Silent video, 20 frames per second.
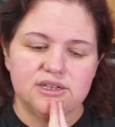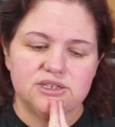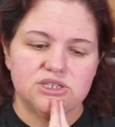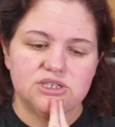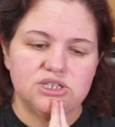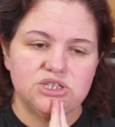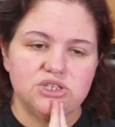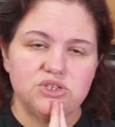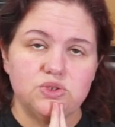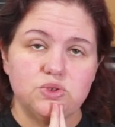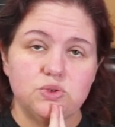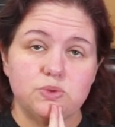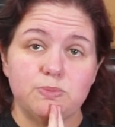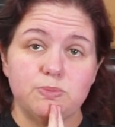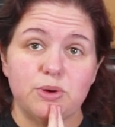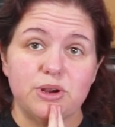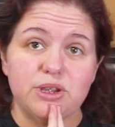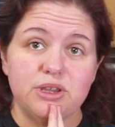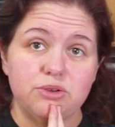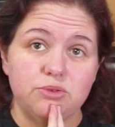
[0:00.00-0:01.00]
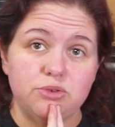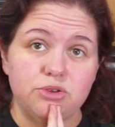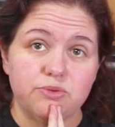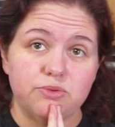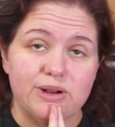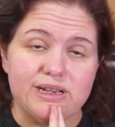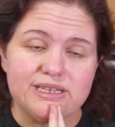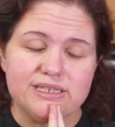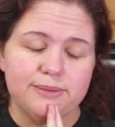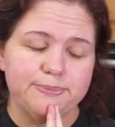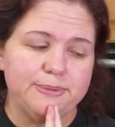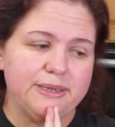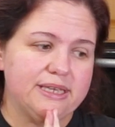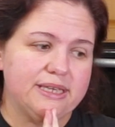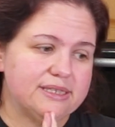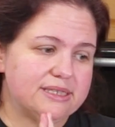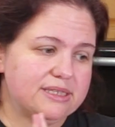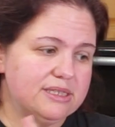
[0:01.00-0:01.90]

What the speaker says: To bring you new recipes.